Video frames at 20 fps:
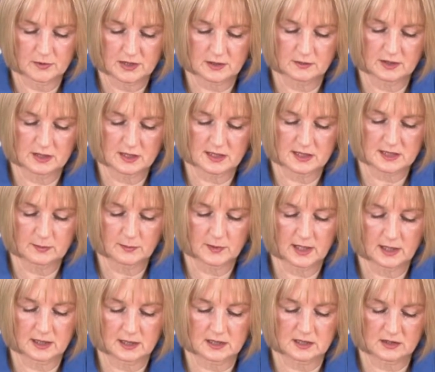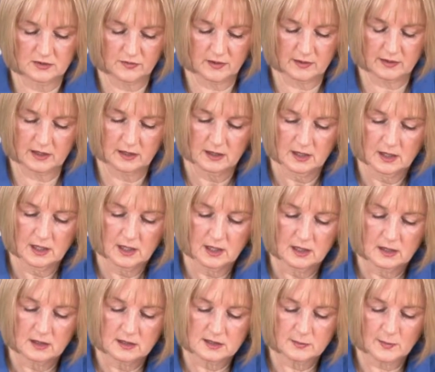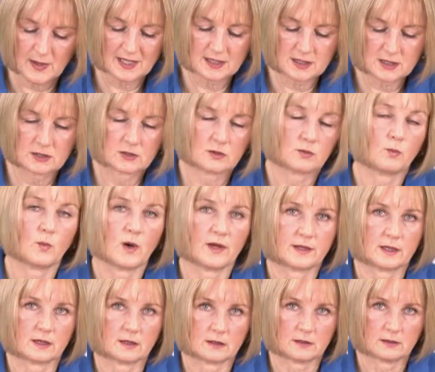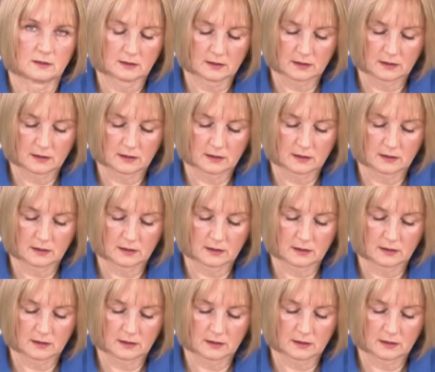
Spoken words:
So it does depend. It's very dependent on weather,